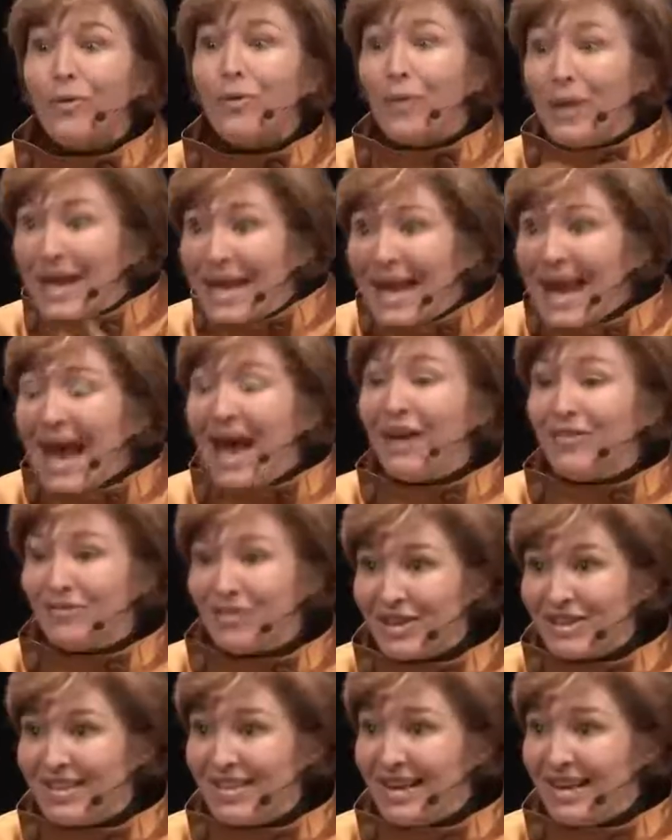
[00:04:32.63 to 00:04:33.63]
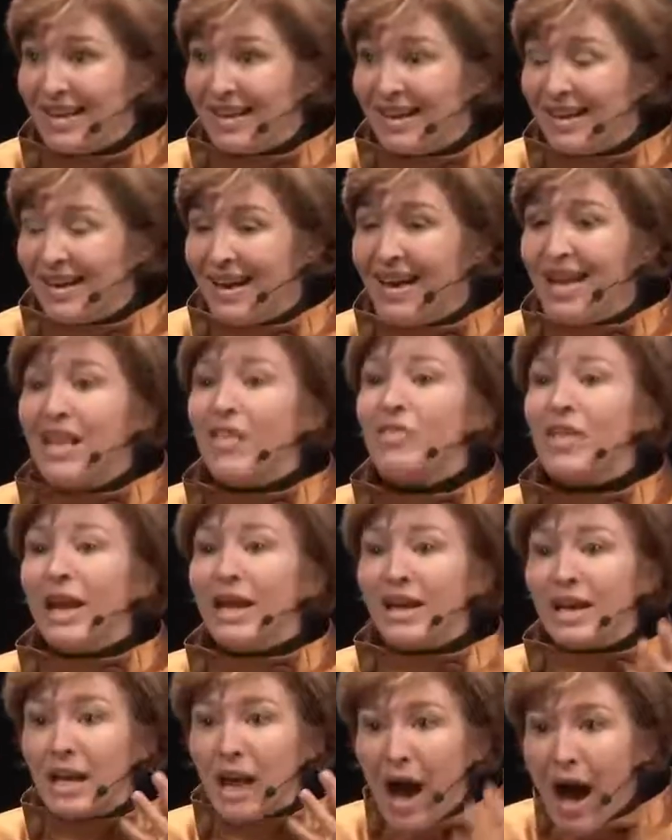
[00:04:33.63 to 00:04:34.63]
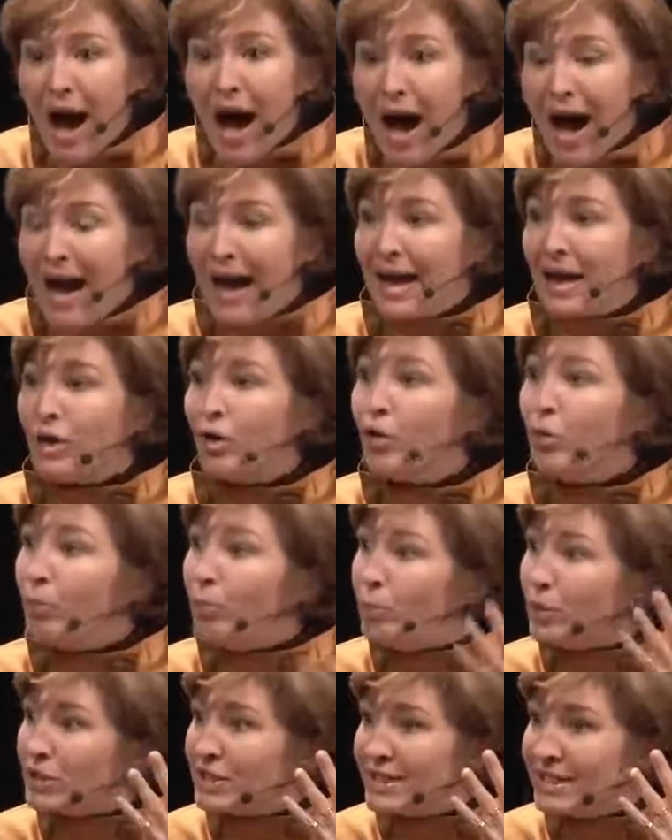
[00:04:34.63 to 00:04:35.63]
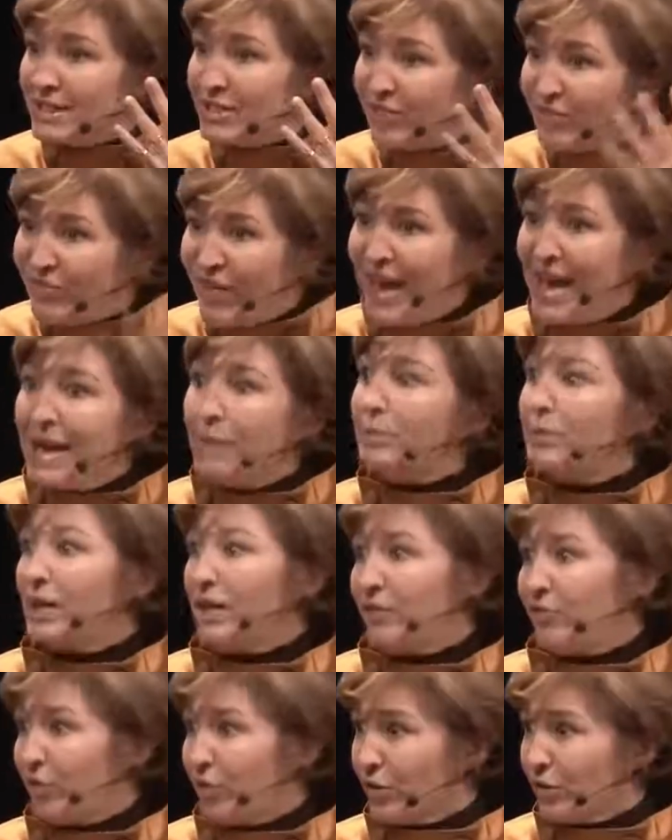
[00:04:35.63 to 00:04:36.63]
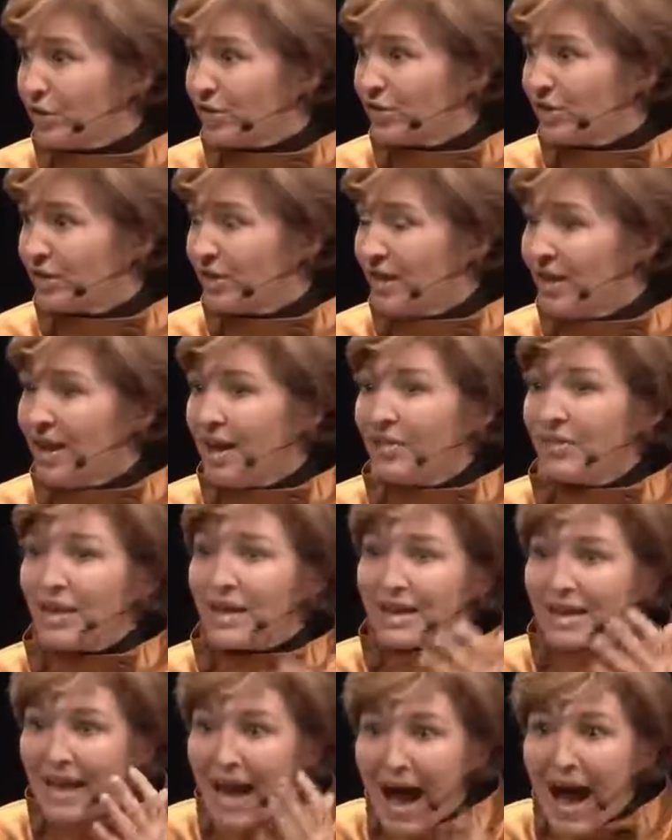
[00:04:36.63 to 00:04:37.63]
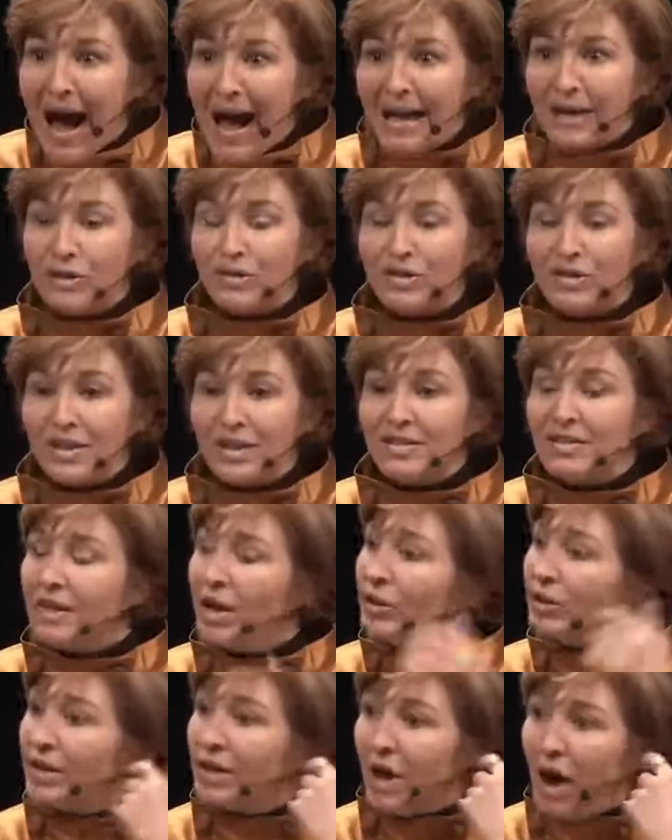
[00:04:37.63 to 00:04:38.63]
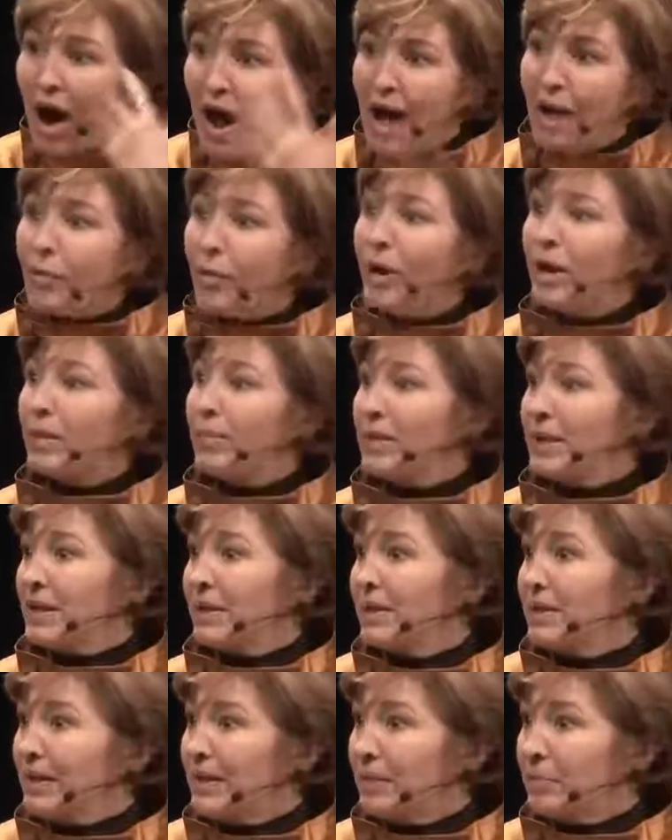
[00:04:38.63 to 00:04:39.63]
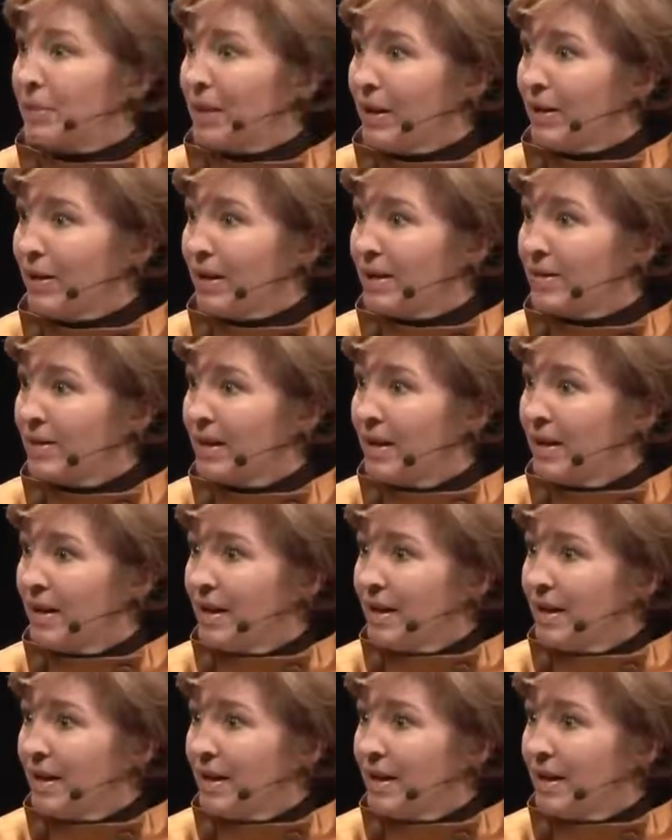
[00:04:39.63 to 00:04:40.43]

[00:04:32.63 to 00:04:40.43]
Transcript: We have to think that a guy who puts his family first, that a guy who says, no, I want to be the lead parent.